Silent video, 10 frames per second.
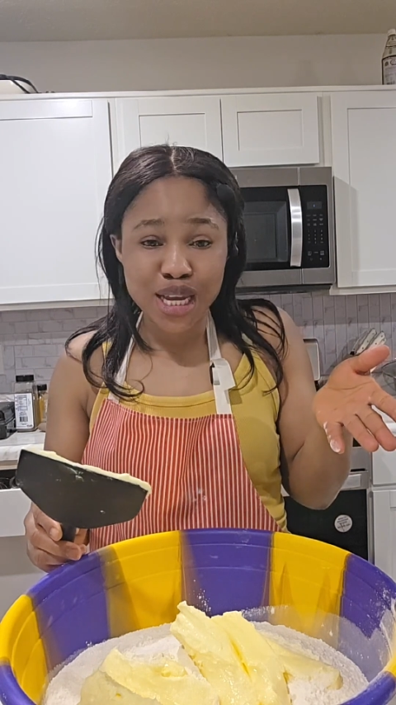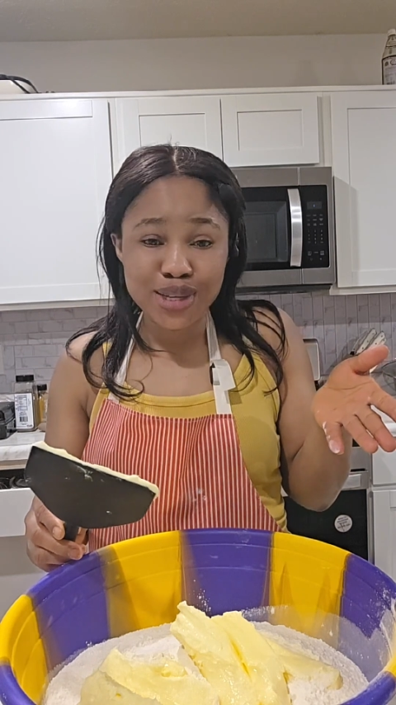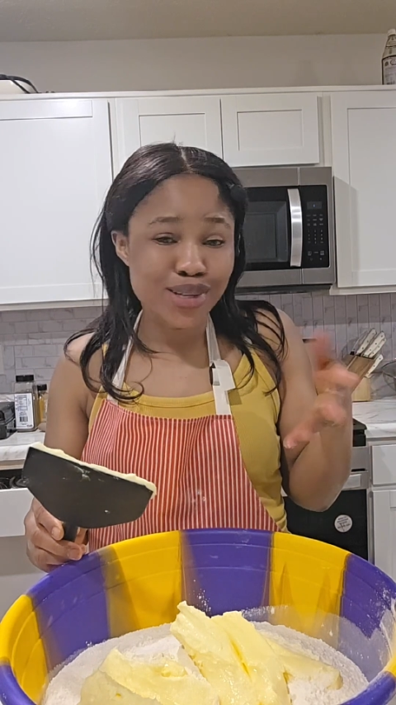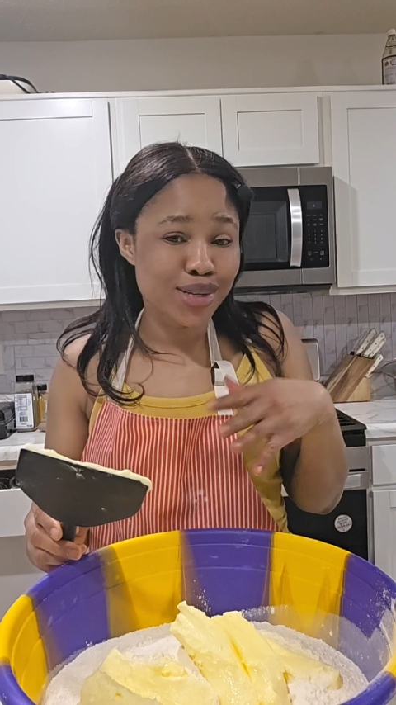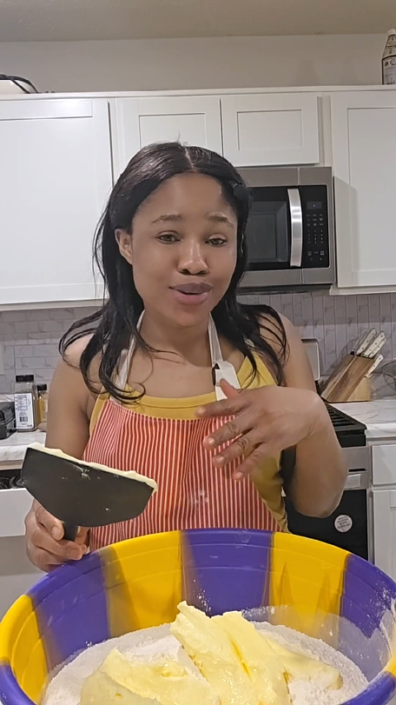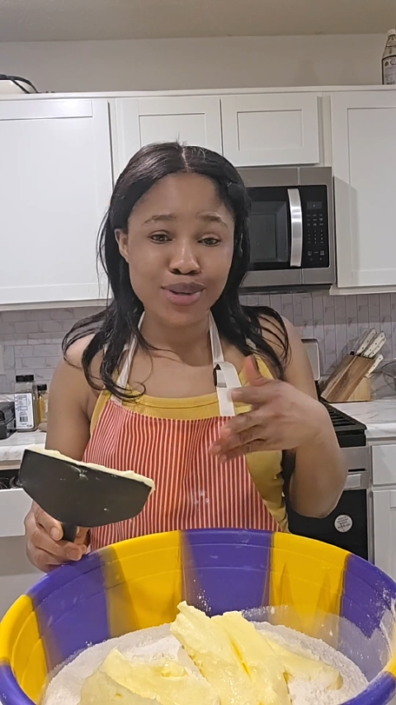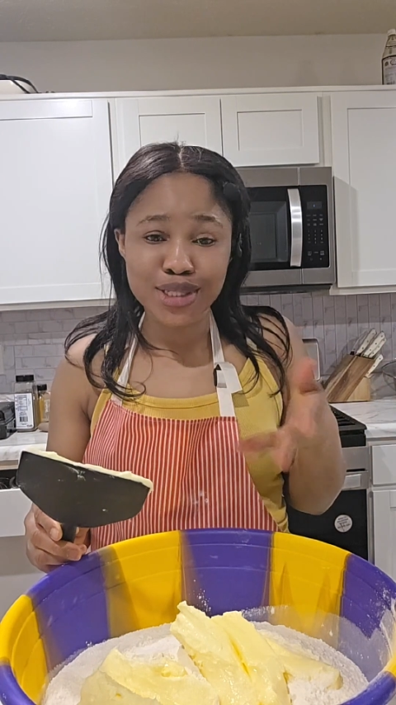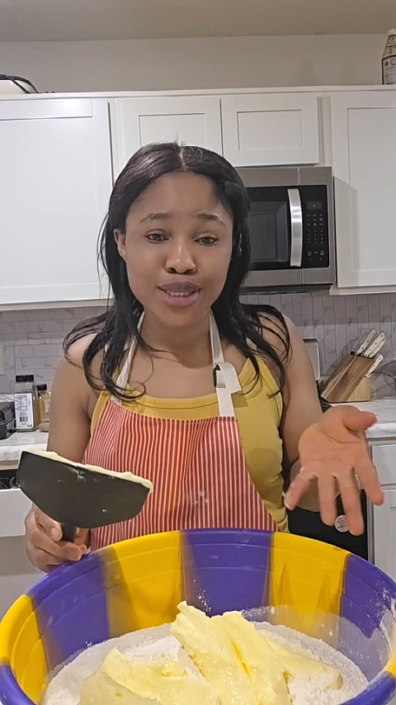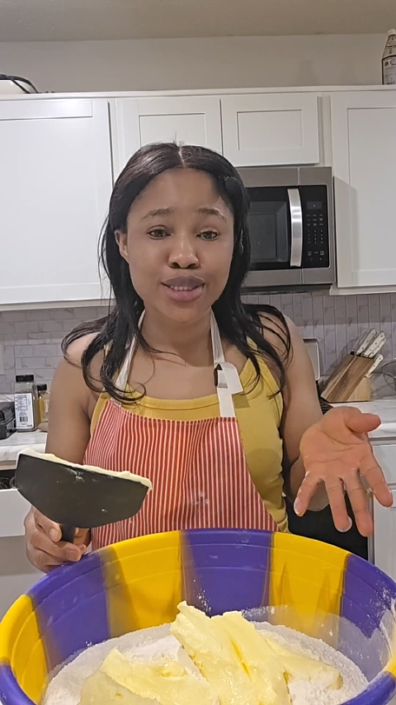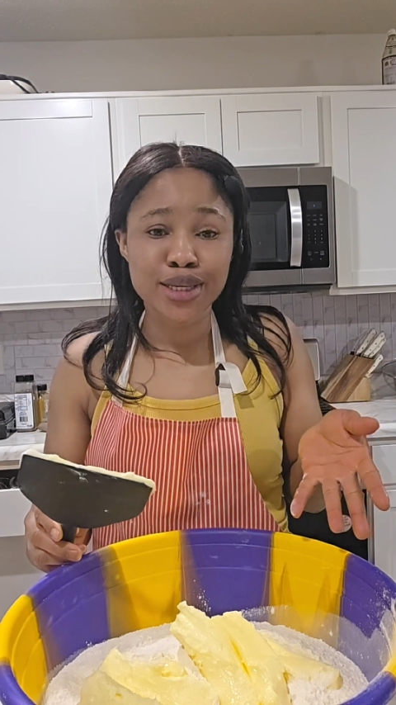doesn't gonna
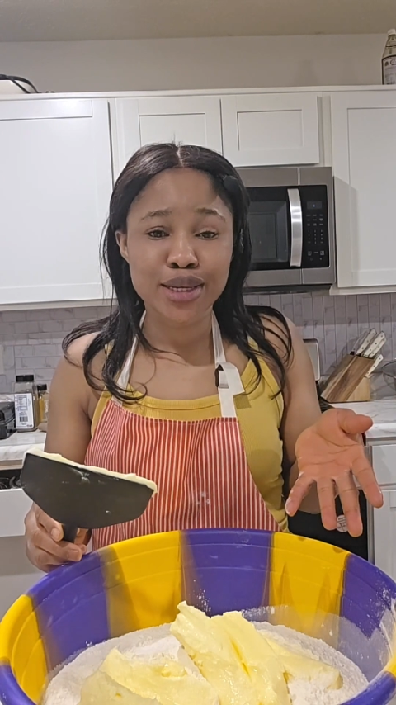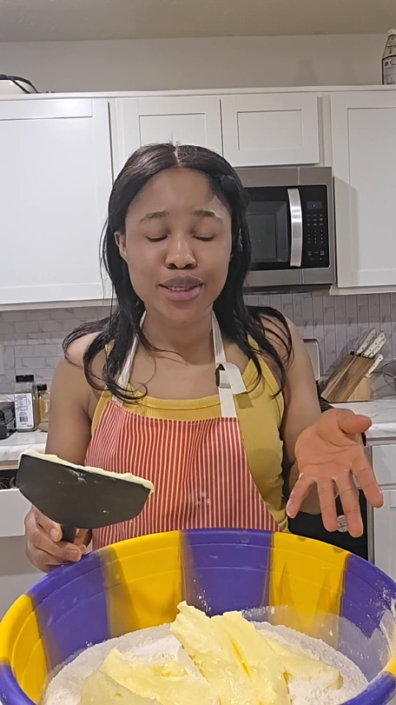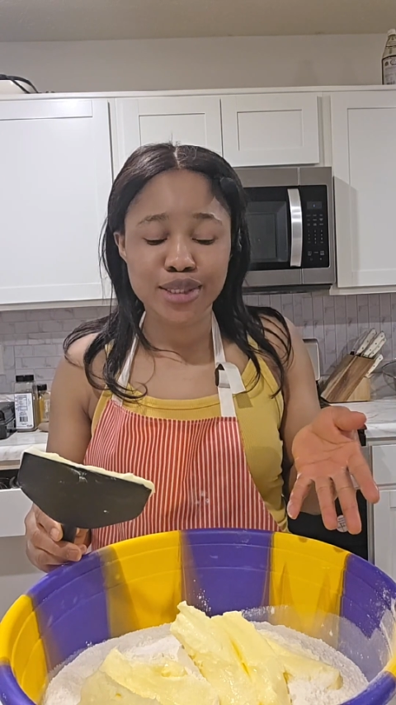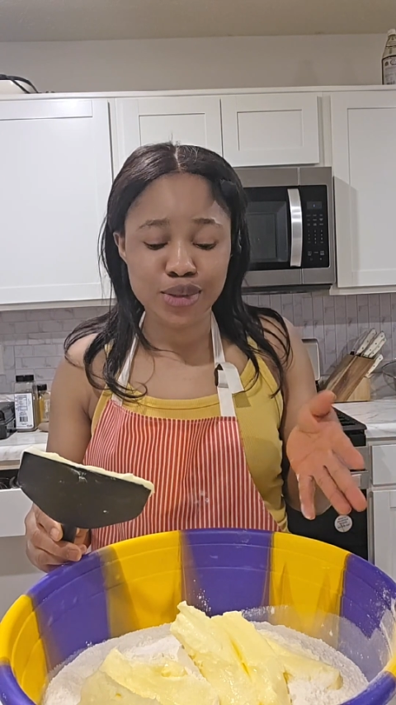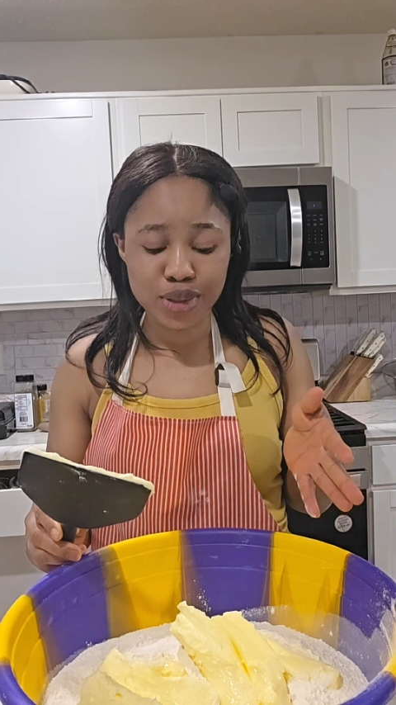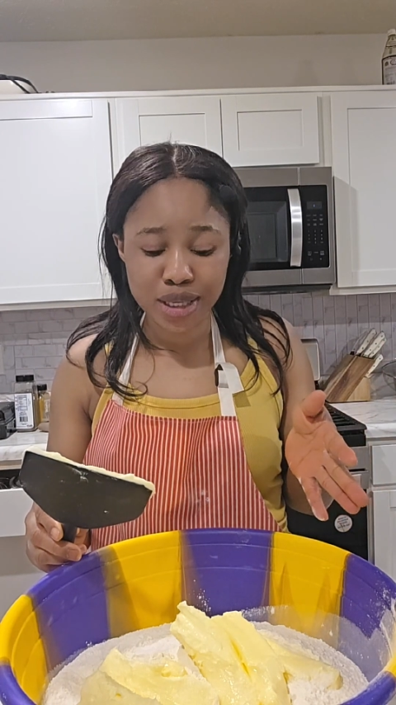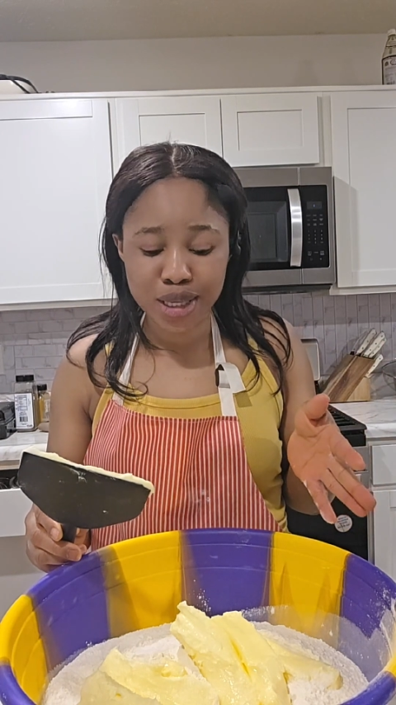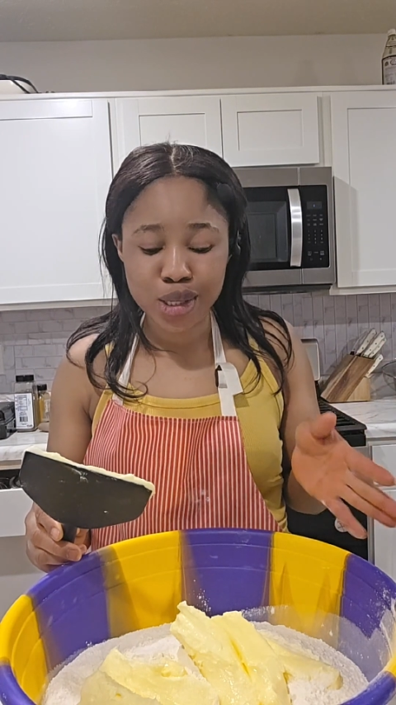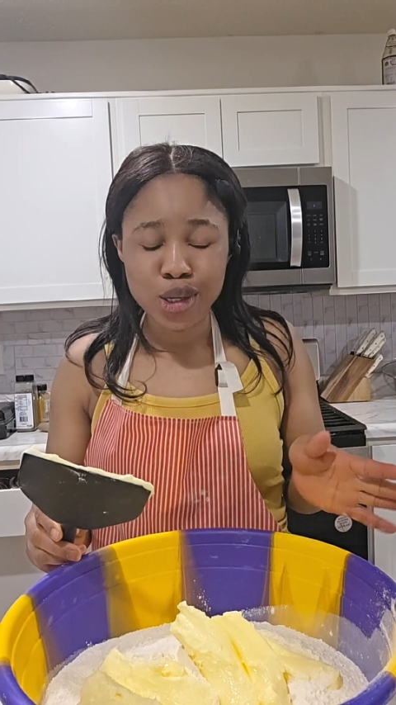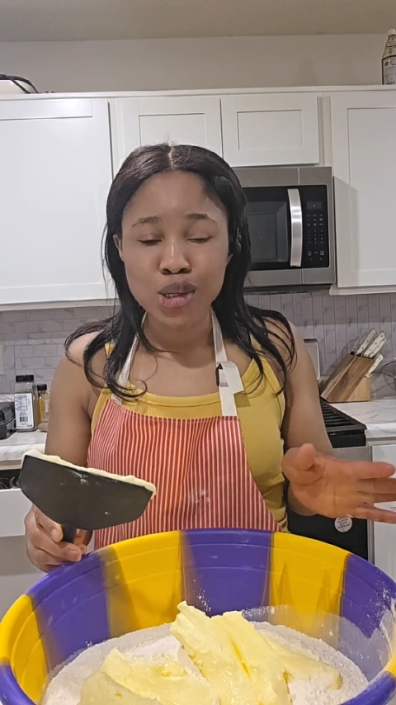change anything, okay?